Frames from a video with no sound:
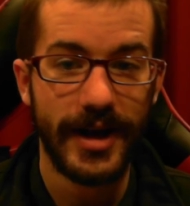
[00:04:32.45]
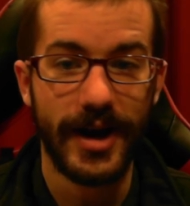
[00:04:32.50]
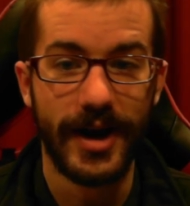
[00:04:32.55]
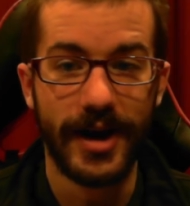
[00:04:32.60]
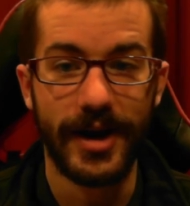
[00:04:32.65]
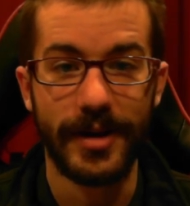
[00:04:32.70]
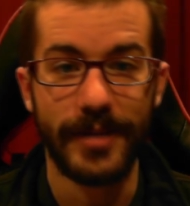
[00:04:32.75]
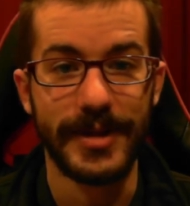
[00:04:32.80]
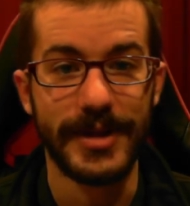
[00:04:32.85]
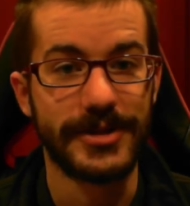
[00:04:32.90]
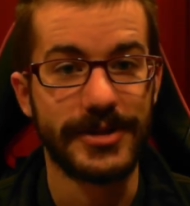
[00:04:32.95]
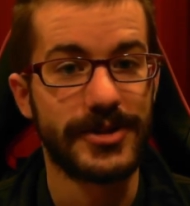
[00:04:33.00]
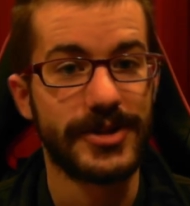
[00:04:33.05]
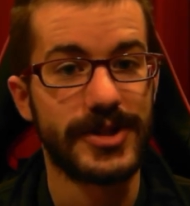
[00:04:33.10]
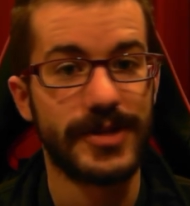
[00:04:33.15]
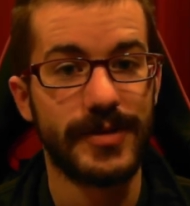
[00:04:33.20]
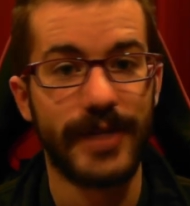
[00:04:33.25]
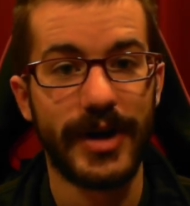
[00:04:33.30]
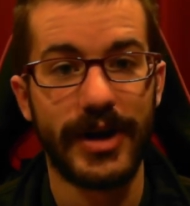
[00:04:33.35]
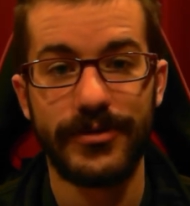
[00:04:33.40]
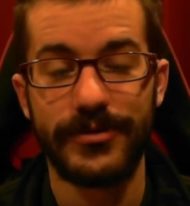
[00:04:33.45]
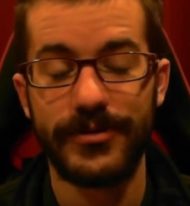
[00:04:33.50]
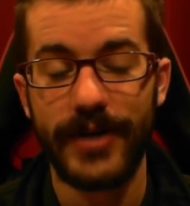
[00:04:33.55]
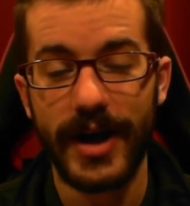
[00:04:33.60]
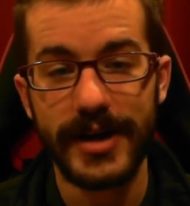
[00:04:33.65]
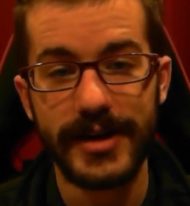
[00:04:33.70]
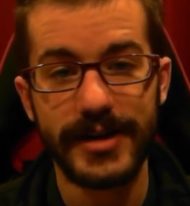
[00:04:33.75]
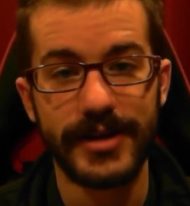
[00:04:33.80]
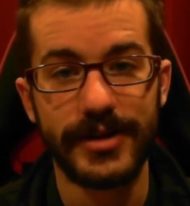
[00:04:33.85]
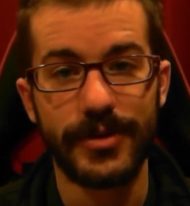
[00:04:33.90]
It's just about
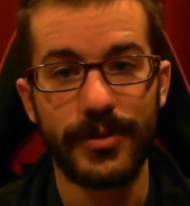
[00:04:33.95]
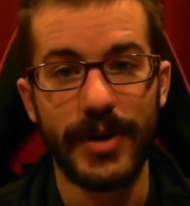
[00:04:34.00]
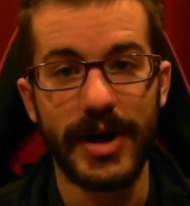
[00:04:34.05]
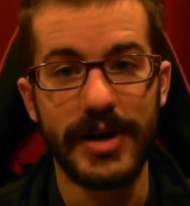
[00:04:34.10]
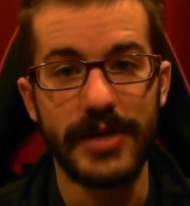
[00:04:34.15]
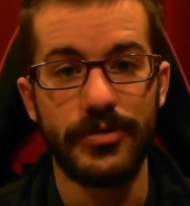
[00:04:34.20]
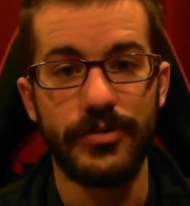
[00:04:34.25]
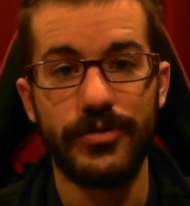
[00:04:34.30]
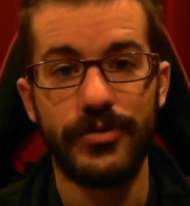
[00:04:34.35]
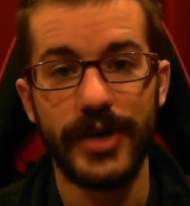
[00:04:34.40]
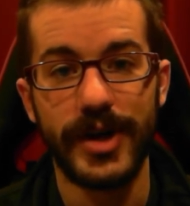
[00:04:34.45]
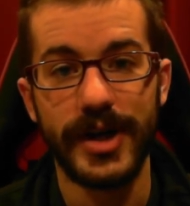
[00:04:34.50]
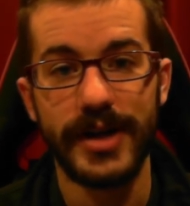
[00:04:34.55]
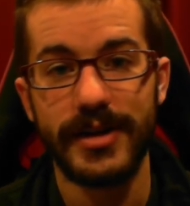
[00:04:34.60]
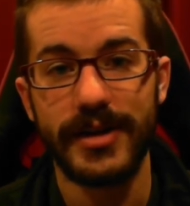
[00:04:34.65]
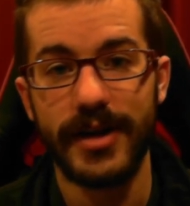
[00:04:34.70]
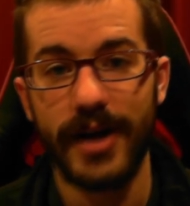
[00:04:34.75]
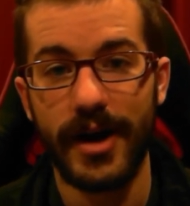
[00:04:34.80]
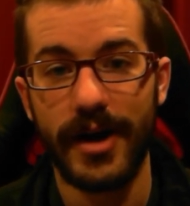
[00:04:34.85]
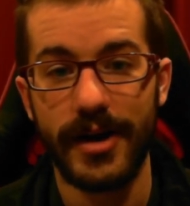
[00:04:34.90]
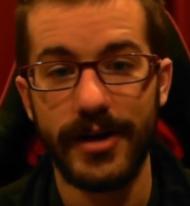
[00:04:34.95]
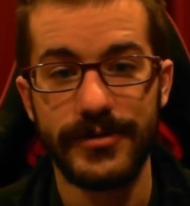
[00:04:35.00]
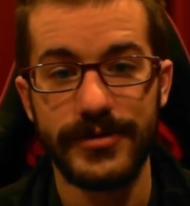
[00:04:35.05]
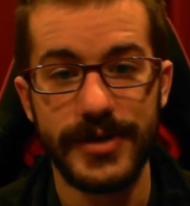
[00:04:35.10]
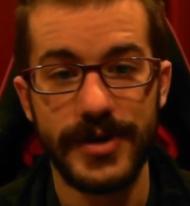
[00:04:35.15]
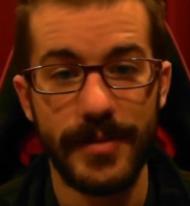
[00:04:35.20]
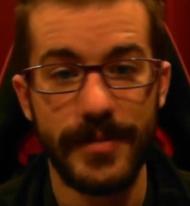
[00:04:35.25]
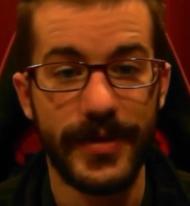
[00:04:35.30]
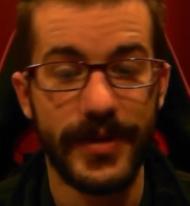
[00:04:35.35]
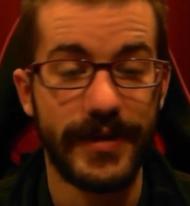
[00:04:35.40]
finding the right fit of
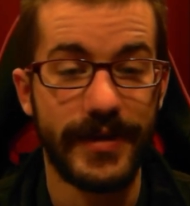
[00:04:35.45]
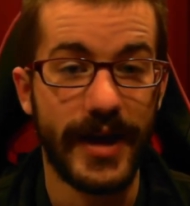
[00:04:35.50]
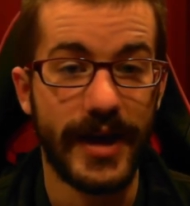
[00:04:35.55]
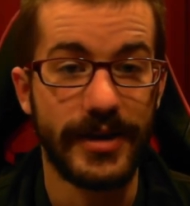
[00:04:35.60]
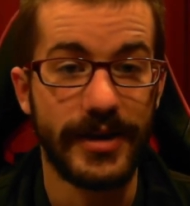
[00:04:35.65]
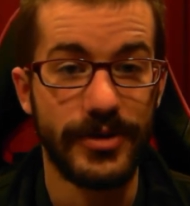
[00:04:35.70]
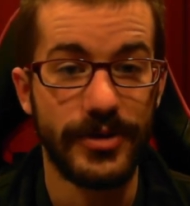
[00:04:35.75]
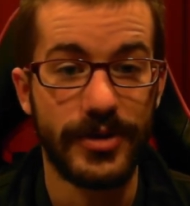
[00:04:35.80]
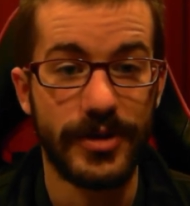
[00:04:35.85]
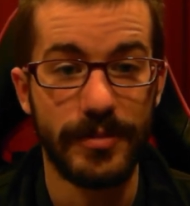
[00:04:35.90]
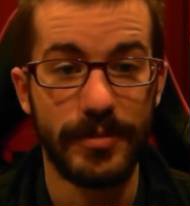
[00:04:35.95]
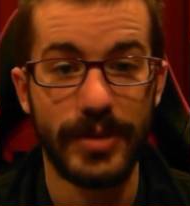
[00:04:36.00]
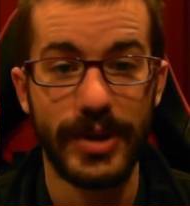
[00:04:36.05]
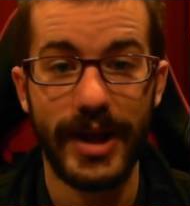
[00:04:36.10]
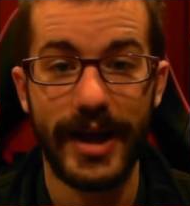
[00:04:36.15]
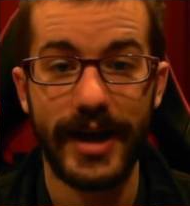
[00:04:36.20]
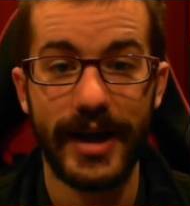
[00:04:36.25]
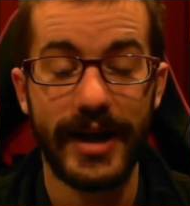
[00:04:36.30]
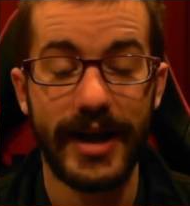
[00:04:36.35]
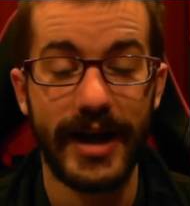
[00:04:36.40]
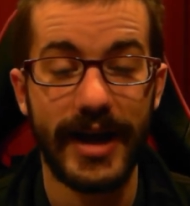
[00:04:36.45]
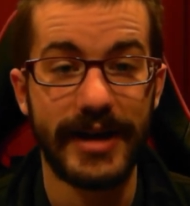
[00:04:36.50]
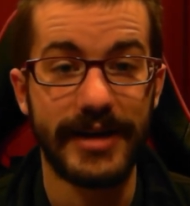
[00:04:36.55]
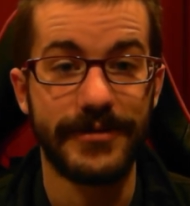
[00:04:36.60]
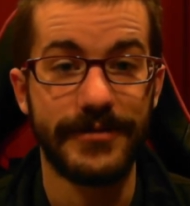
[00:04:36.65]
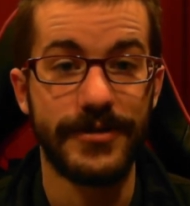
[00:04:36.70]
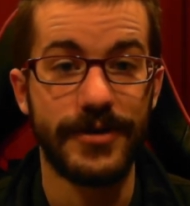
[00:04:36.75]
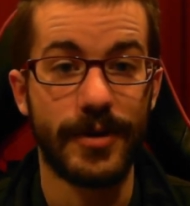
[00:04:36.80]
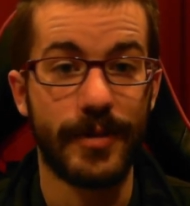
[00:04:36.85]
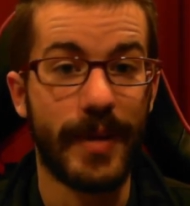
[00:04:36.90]
something that you can play. And
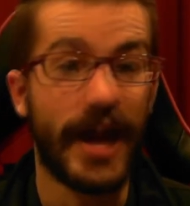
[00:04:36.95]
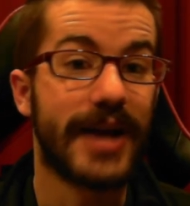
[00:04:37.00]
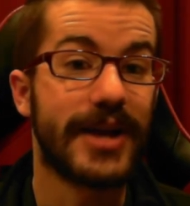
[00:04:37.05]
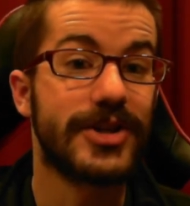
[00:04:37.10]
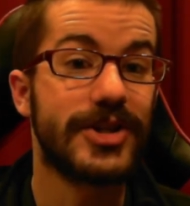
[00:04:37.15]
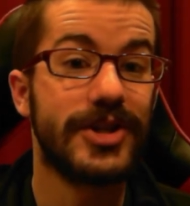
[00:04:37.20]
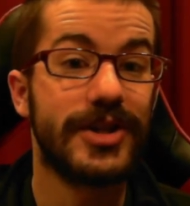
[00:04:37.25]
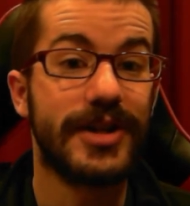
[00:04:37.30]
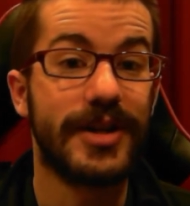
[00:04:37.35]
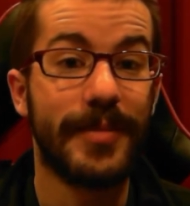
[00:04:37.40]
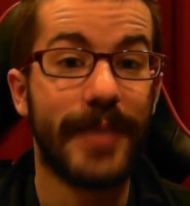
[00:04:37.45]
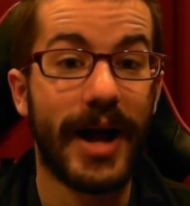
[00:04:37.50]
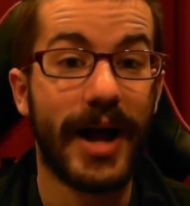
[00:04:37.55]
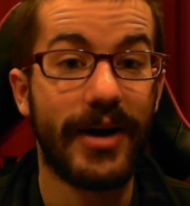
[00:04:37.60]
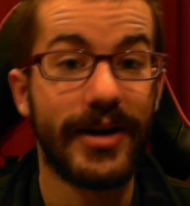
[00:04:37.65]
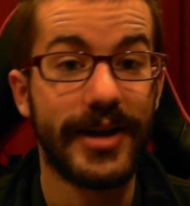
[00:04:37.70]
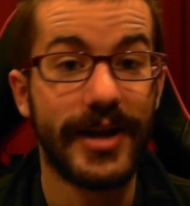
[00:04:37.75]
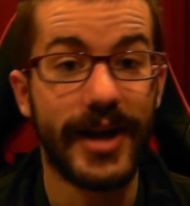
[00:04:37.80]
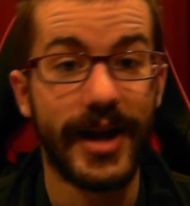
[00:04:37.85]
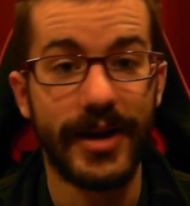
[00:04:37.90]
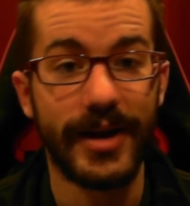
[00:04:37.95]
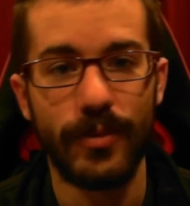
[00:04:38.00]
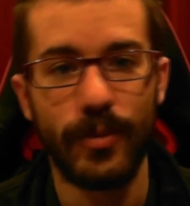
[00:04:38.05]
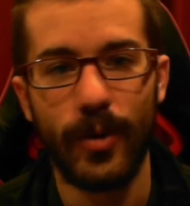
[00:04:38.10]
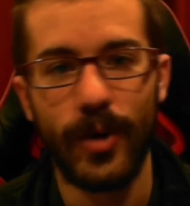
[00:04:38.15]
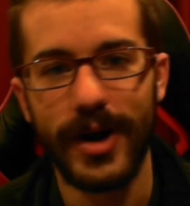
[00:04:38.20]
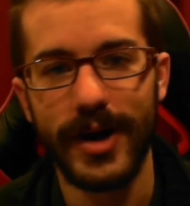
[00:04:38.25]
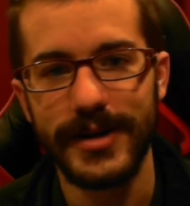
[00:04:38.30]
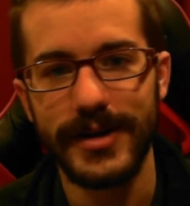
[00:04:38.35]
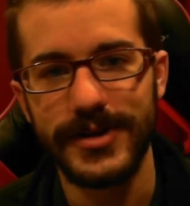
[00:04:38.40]
if you're passionate about it and
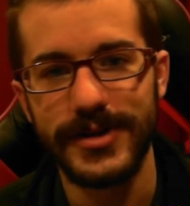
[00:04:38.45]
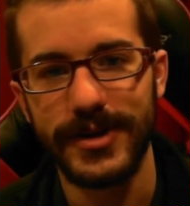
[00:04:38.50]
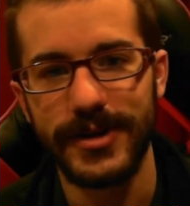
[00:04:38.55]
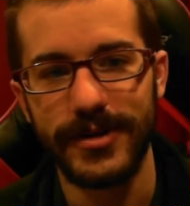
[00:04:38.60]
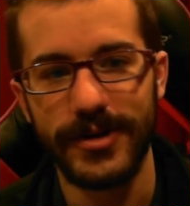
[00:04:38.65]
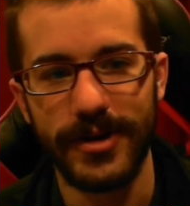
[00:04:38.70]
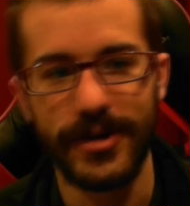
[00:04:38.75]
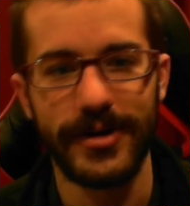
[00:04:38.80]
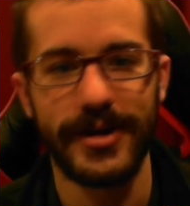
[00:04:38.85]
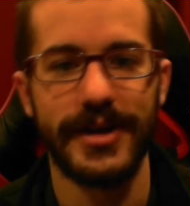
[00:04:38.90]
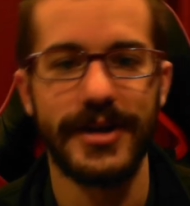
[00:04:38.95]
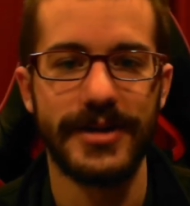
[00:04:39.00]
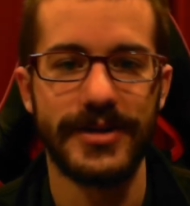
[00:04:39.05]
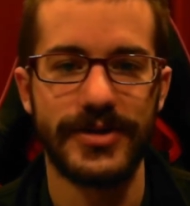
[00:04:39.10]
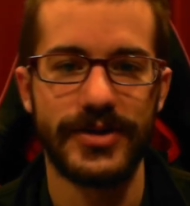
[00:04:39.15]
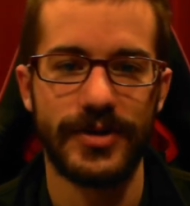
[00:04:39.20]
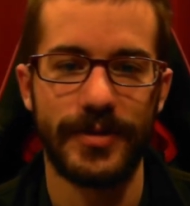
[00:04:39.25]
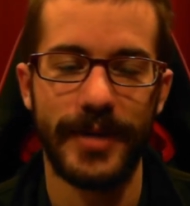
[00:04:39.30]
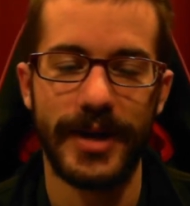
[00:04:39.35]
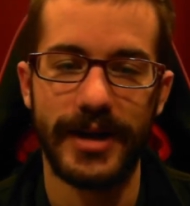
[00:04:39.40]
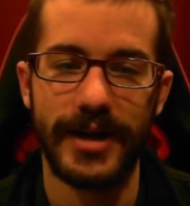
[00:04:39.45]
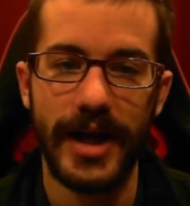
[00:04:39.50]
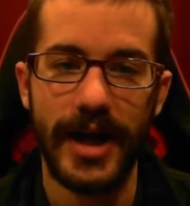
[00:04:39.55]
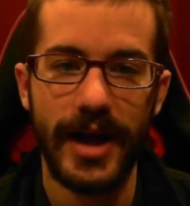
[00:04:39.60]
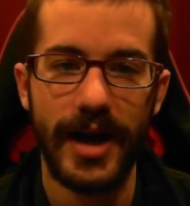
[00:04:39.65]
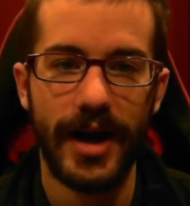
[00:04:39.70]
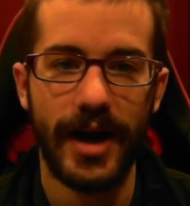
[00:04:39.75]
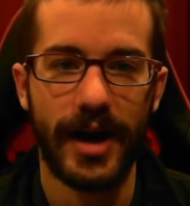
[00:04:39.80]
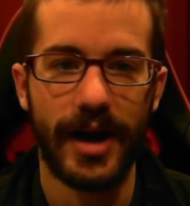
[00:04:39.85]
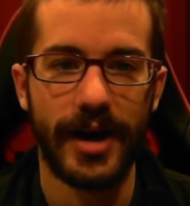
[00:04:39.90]
want to learn an instrument,
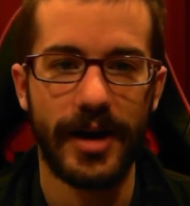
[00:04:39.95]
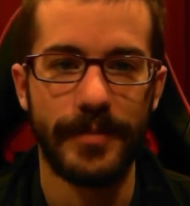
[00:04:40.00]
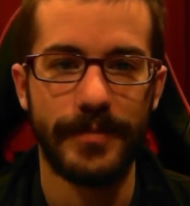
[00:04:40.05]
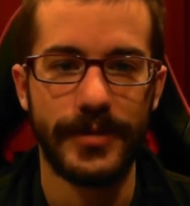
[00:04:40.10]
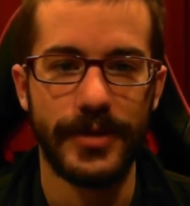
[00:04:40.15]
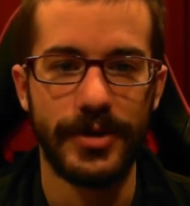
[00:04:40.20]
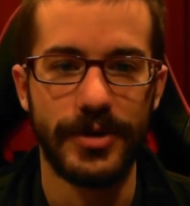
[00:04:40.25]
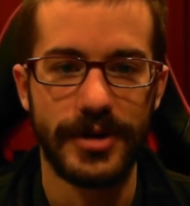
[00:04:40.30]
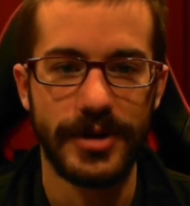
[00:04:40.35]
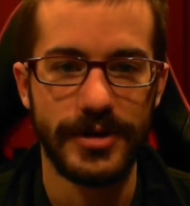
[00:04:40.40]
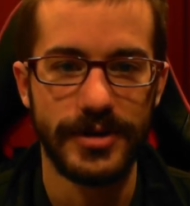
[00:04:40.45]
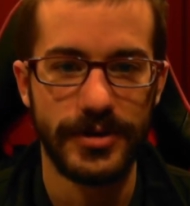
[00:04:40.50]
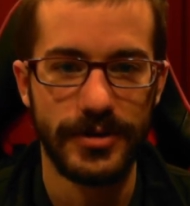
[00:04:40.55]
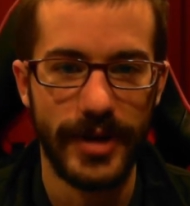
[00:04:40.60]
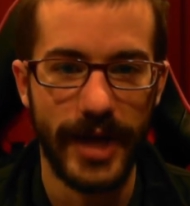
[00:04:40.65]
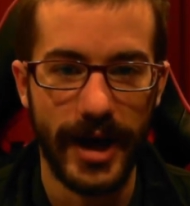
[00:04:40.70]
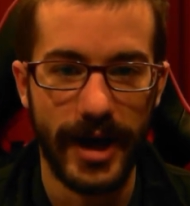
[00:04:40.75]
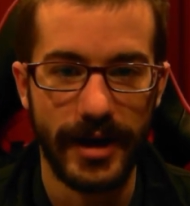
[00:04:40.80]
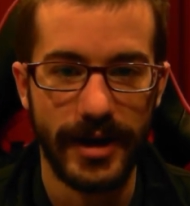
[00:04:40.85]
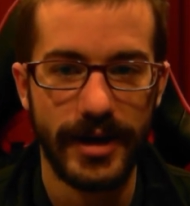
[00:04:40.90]
you can do that.